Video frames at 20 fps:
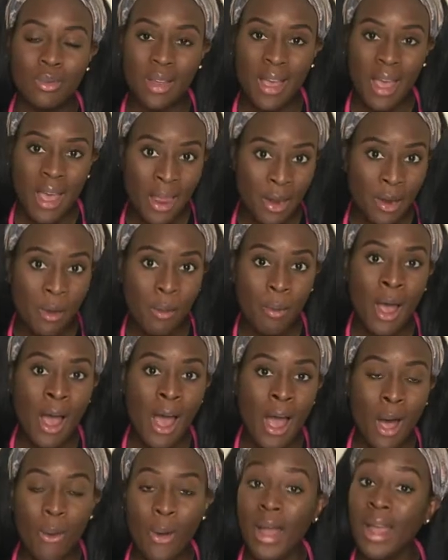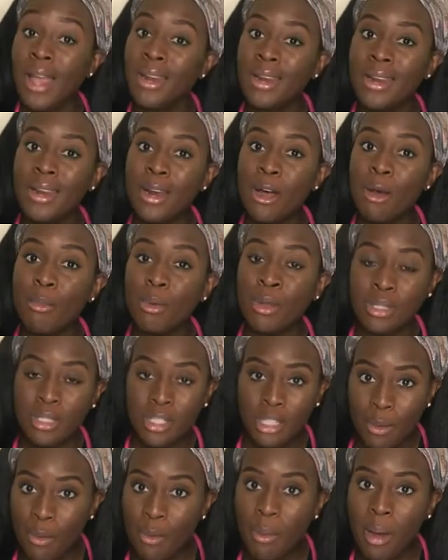end up how I ended up in
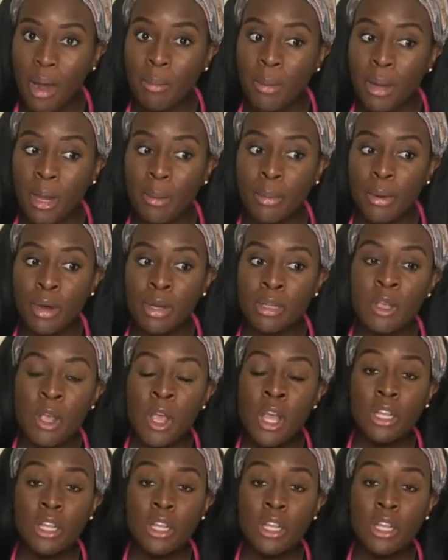some of my papers.